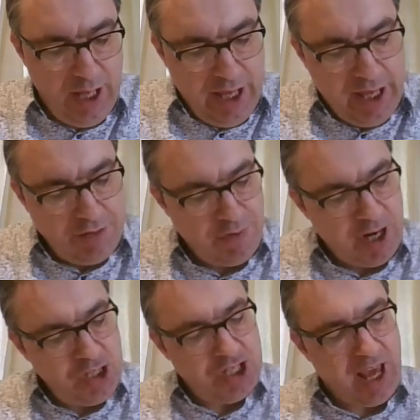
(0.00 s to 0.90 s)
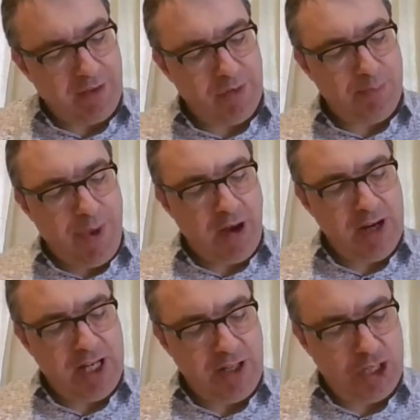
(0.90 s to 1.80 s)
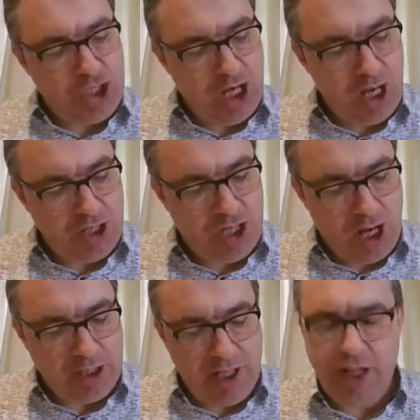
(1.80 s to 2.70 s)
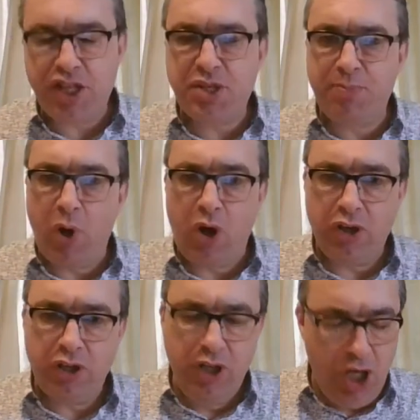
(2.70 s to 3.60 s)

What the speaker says: He arranged to have it buried in the churchyard near the spot